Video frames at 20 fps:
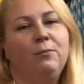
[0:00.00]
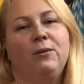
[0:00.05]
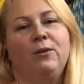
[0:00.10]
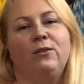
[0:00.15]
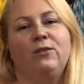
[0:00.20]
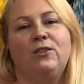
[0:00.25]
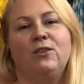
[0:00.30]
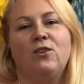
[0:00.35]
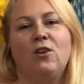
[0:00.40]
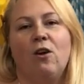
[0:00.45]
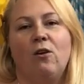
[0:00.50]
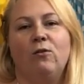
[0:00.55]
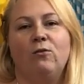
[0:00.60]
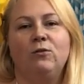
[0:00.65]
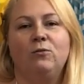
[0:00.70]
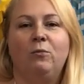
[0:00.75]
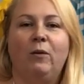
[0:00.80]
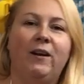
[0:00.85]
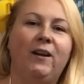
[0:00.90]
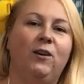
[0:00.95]
Producer
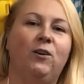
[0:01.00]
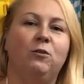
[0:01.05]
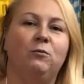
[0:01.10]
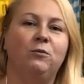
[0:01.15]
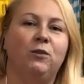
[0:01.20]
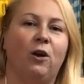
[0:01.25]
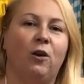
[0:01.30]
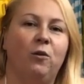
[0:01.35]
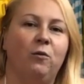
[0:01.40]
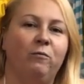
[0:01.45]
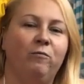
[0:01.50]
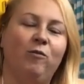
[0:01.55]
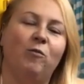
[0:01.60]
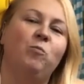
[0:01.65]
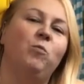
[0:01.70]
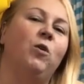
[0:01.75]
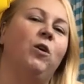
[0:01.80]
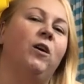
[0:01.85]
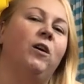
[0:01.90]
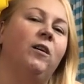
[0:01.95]
knows when he comes home
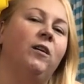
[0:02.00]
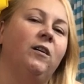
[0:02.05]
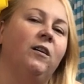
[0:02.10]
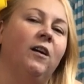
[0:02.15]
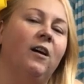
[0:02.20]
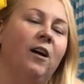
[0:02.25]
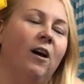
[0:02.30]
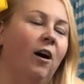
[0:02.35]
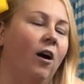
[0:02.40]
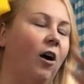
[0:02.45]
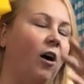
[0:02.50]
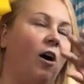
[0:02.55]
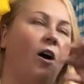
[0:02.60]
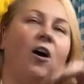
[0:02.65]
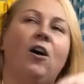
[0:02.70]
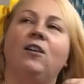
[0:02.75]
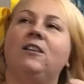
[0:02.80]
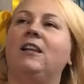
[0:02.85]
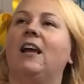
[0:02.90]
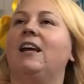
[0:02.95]
from work,
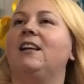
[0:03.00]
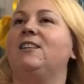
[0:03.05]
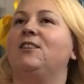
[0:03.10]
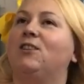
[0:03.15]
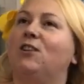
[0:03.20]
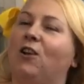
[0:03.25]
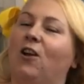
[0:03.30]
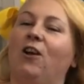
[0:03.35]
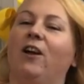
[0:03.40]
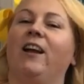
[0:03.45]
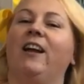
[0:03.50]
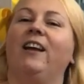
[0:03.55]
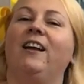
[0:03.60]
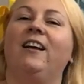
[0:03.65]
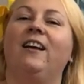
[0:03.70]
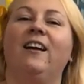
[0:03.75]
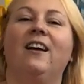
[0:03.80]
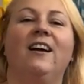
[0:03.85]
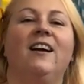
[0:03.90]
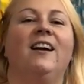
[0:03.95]
hard day
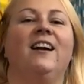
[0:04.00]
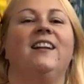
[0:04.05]
slogging,